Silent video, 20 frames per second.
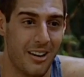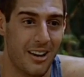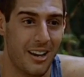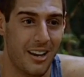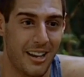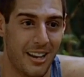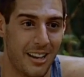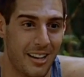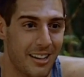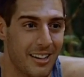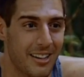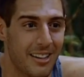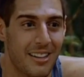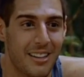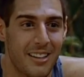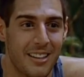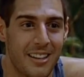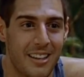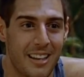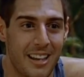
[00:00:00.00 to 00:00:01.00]
in
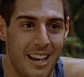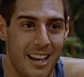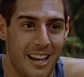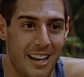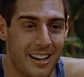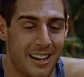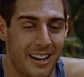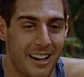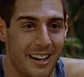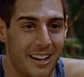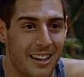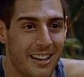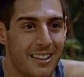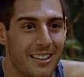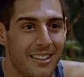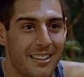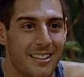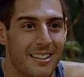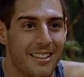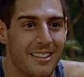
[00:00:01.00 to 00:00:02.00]
in uh,
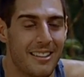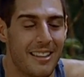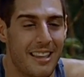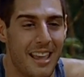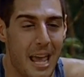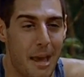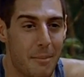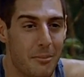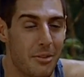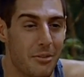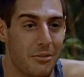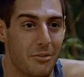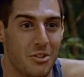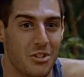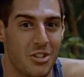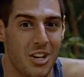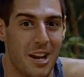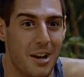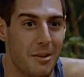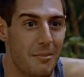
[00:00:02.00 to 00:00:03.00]
camp of the
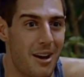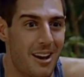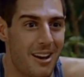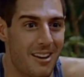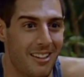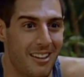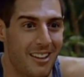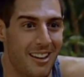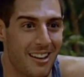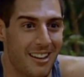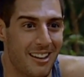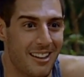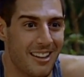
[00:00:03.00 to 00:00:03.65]
vagina monologue.